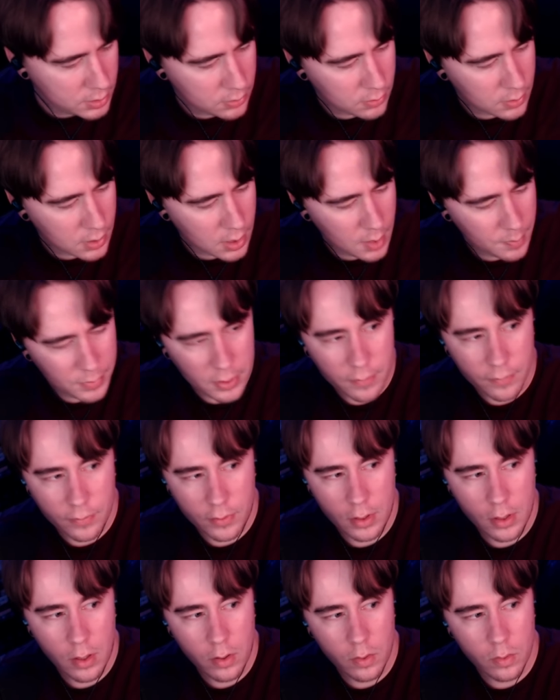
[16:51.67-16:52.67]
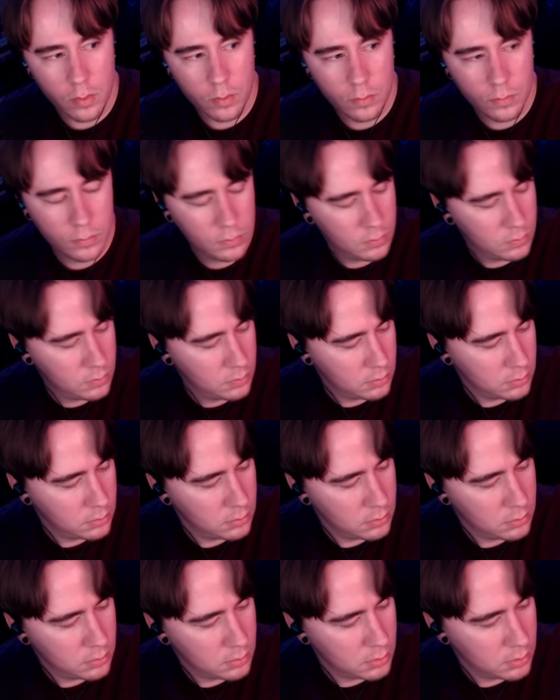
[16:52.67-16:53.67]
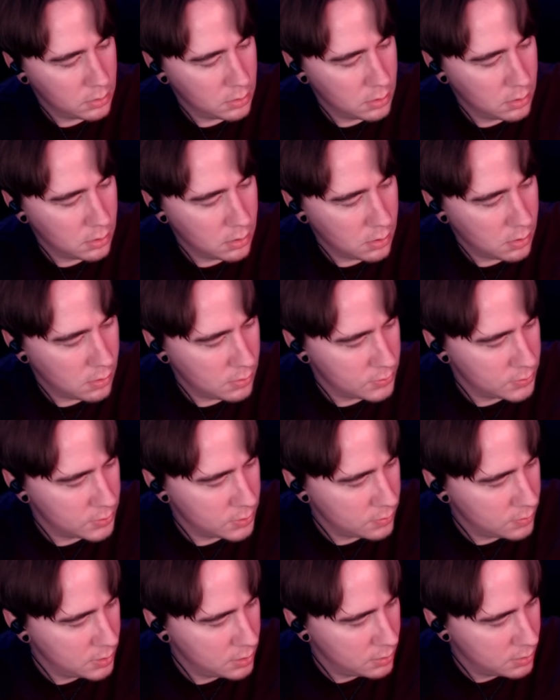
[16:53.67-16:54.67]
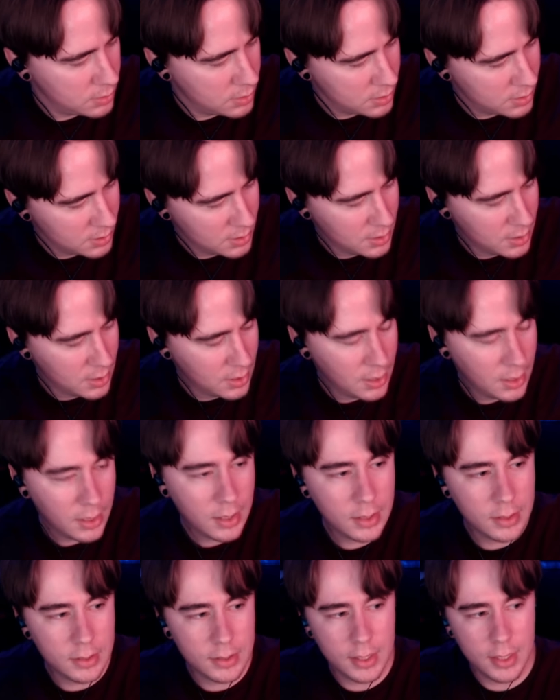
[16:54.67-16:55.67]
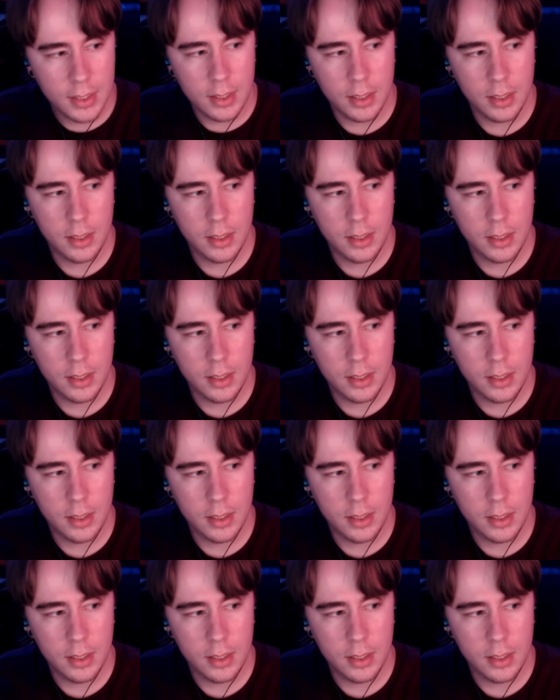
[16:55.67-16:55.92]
copy of the O. Also, he did